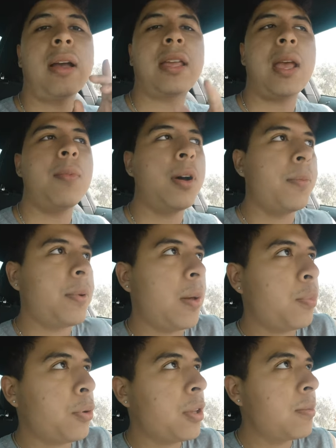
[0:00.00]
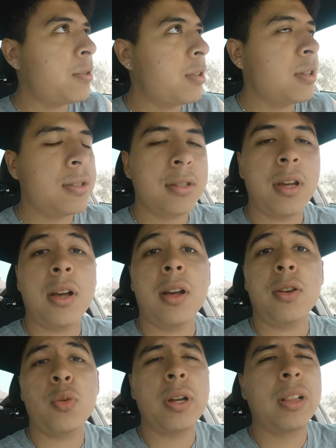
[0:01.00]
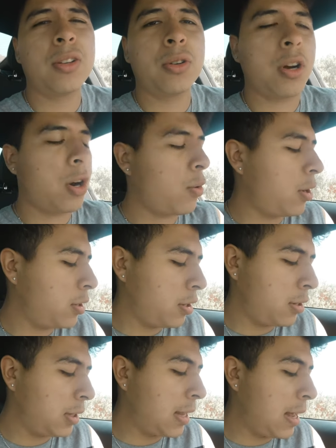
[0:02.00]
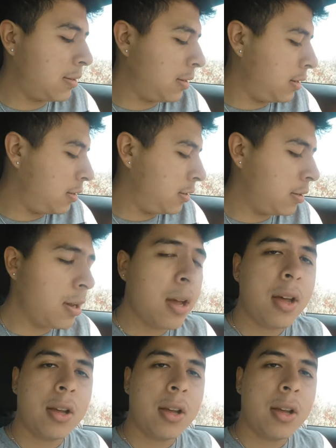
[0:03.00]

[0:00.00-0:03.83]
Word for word: I came up, I pulled up to this uh, quick little car wash here at the gas station.